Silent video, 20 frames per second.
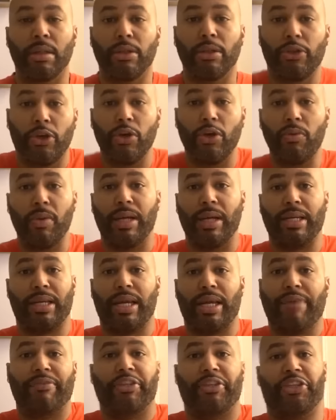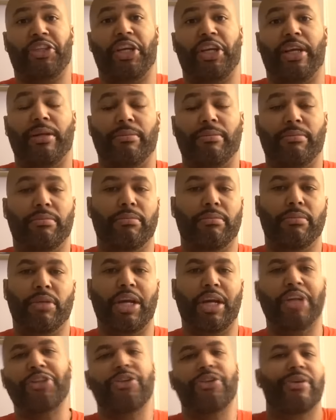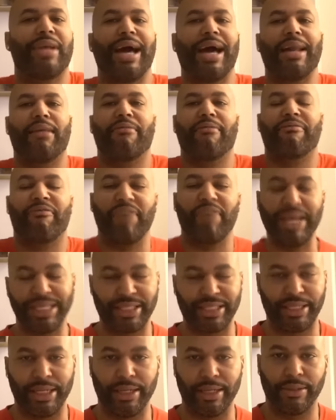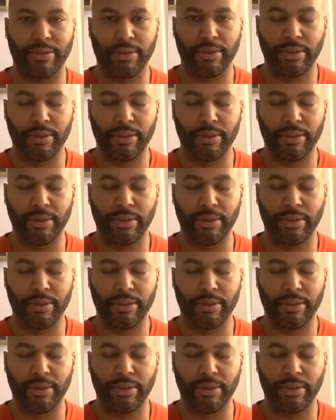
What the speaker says: You wouldn't give a shit because you're not invested.